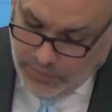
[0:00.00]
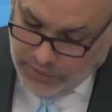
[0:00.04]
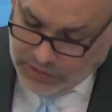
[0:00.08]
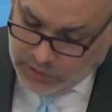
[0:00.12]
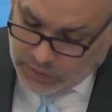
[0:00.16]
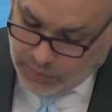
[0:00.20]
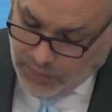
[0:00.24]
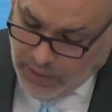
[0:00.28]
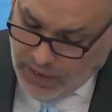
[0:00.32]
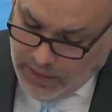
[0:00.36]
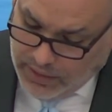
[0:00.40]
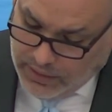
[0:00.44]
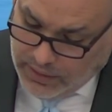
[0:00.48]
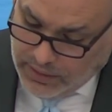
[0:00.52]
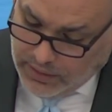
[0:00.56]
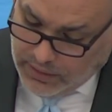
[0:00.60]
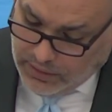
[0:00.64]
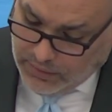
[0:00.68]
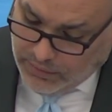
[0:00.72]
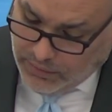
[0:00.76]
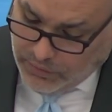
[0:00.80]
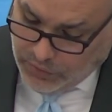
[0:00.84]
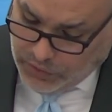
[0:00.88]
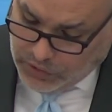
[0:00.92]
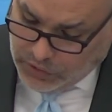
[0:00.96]
they
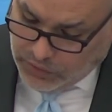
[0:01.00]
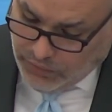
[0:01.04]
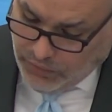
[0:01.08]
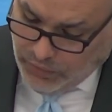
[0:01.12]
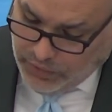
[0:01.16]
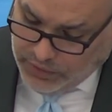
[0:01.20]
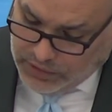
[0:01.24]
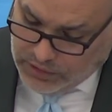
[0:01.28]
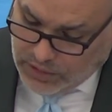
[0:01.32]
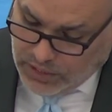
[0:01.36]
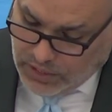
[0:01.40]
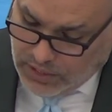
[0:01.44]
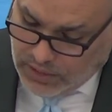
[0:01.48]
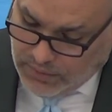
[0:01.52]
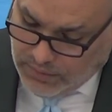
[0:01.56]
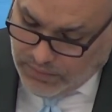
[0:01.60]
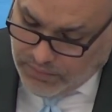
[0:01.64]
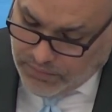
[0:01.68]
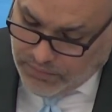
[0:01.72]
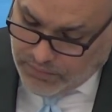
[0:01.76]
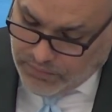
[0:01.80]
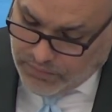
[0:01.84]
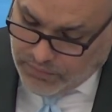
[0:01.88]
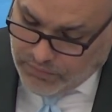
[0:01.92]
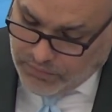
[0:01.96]
responded in verse fourteen,